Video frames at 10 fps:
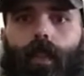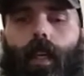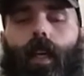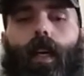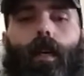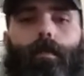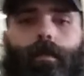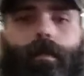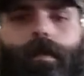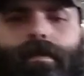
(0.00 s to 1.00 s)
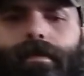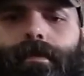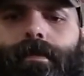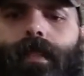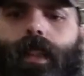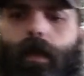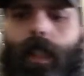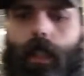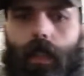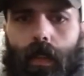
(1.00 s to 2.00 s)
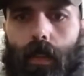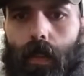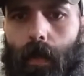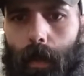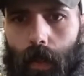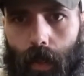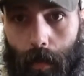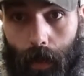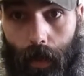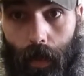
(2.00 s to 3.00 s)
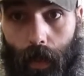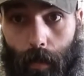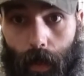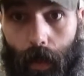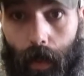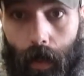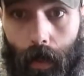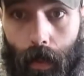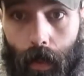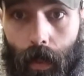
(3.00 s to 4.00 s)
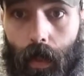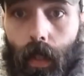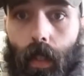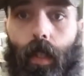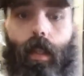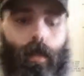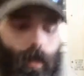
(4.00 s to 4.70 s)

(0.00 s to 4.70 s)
Let me do some adjustment on the camera here. There